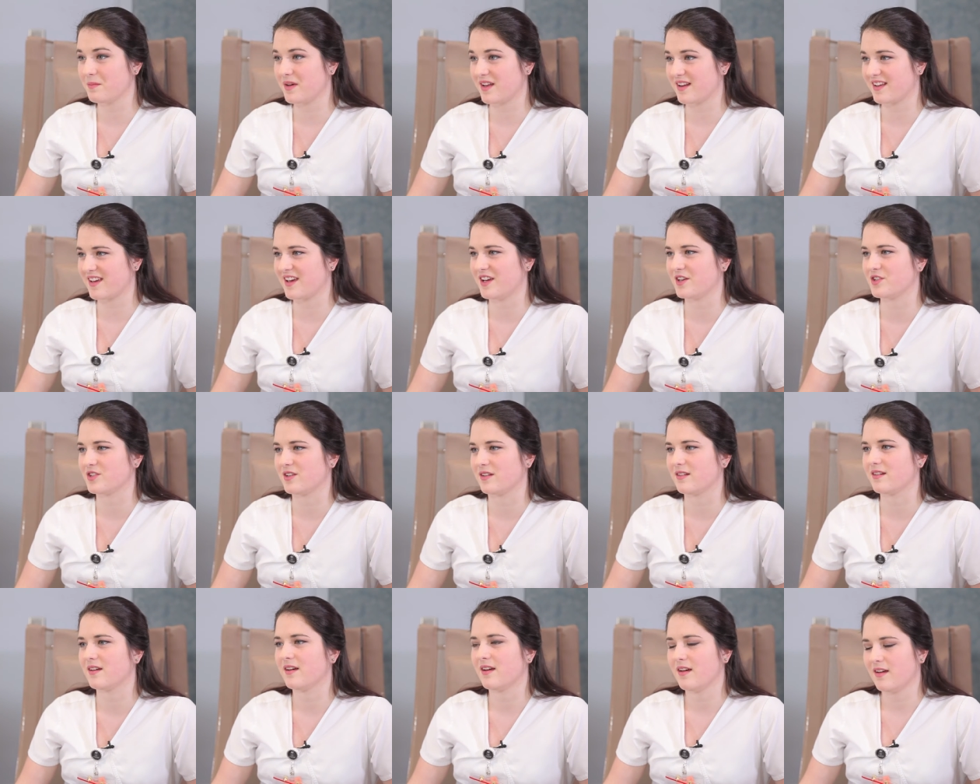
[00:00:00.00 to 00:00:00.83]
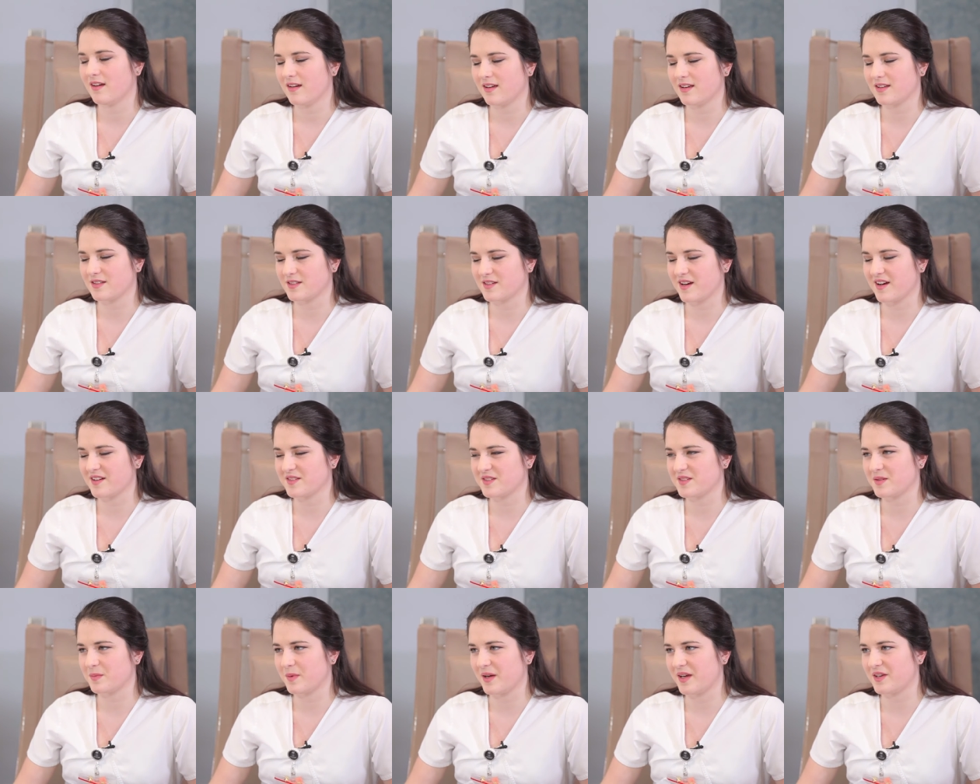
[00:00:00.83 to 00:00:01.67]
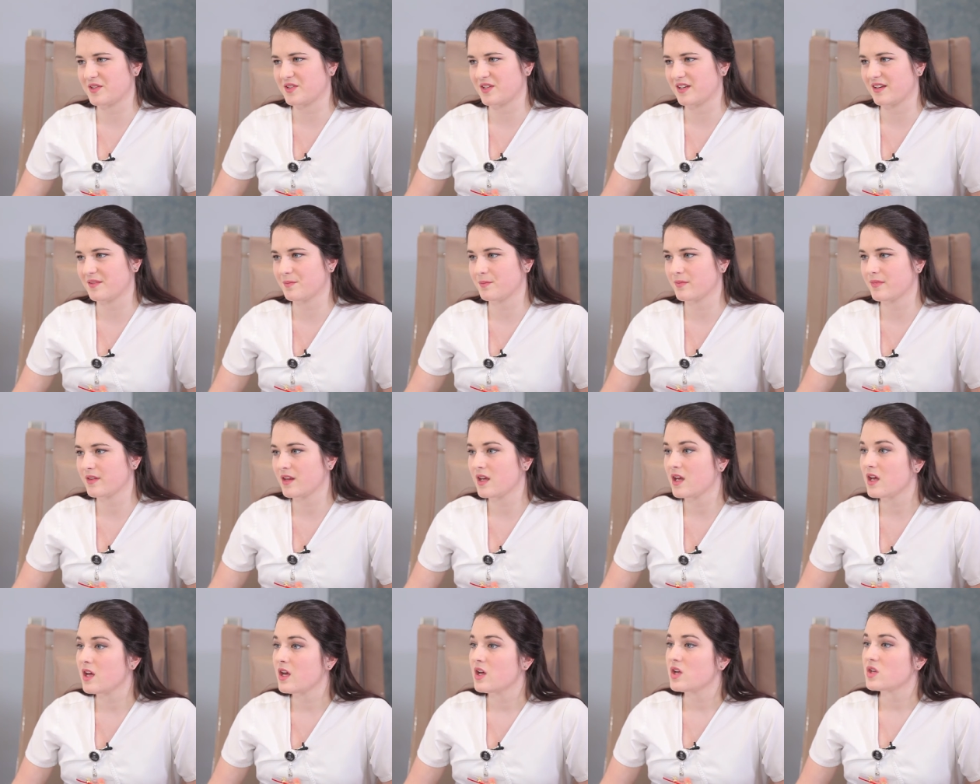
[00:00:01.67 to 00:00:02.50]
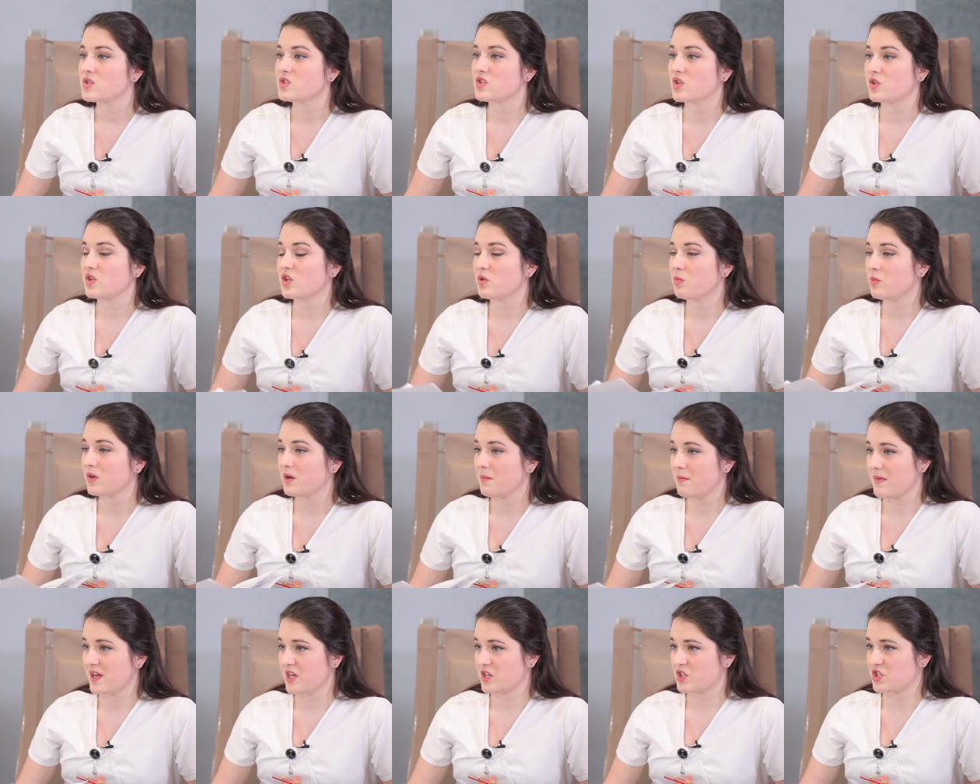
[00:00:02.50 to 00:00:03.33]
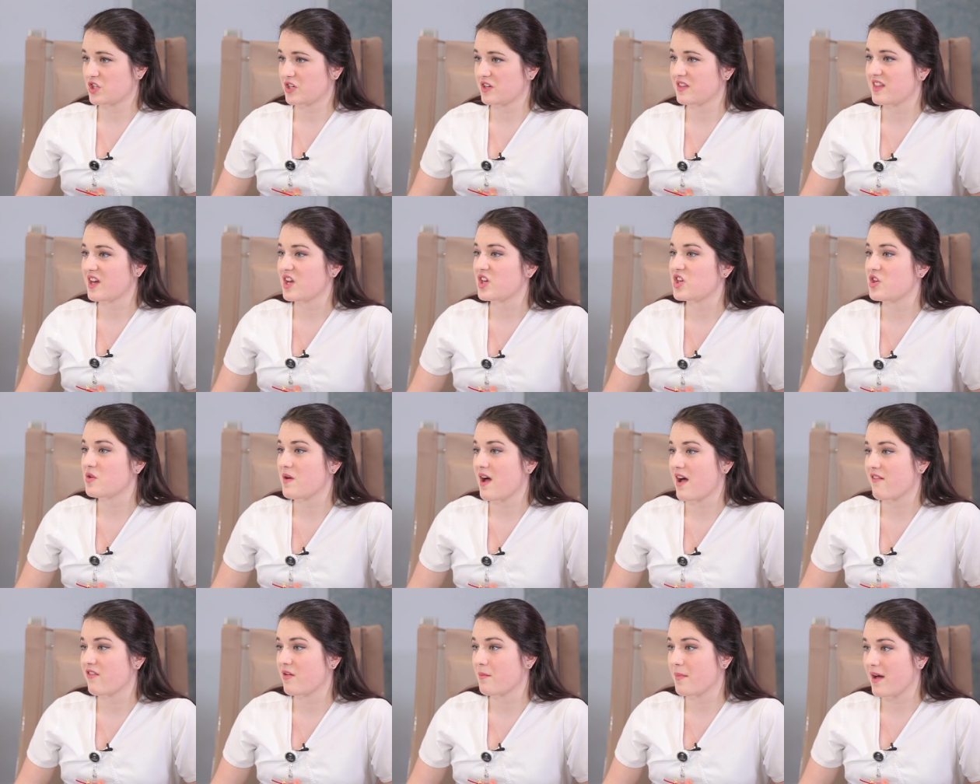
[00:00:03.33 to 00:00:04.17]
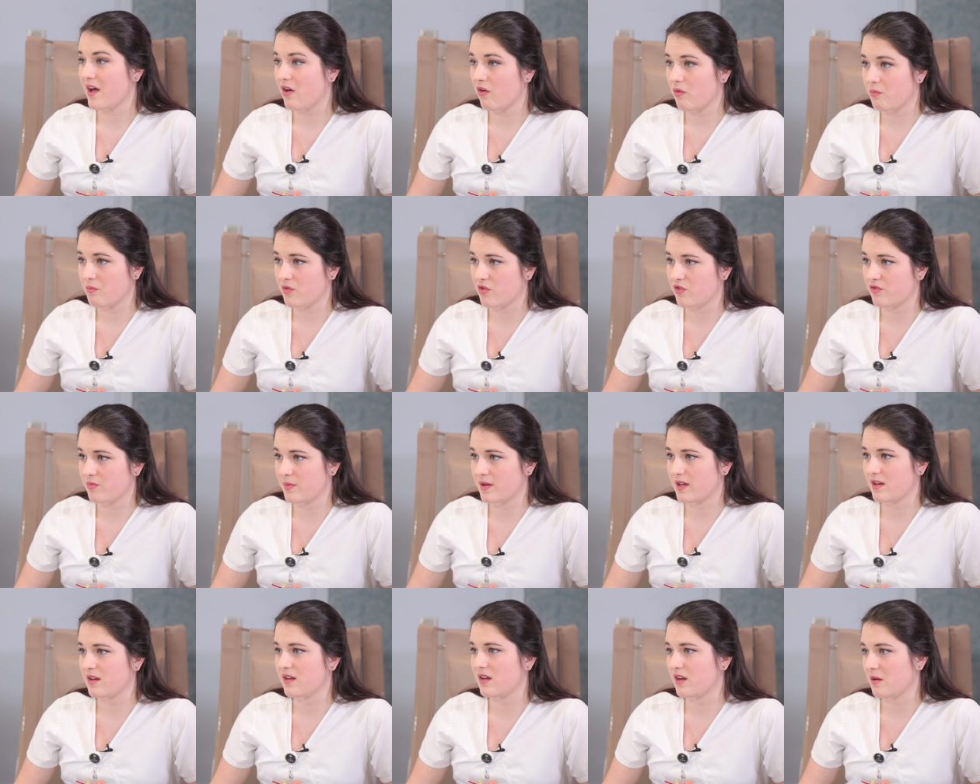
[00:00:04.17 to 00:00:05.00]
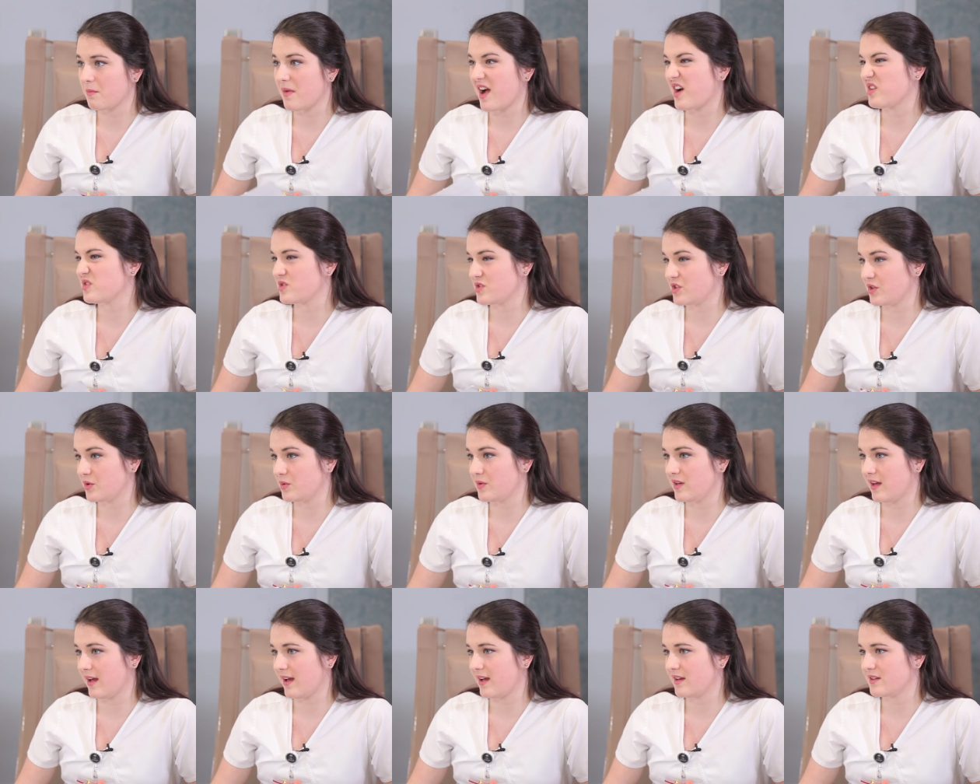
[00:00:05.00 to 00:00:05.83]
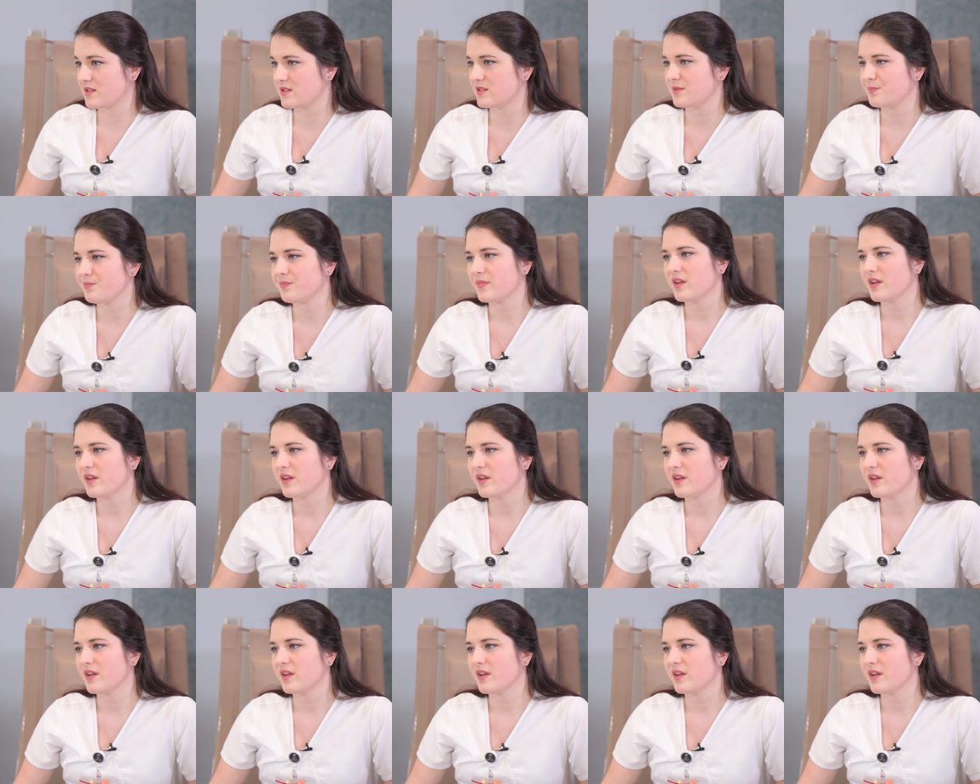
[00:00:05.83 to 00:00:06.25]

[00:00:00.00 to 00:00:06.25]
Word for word: medication is constipation. Mm-hmm. So you want to make sure that you have a bowel movement in about two days.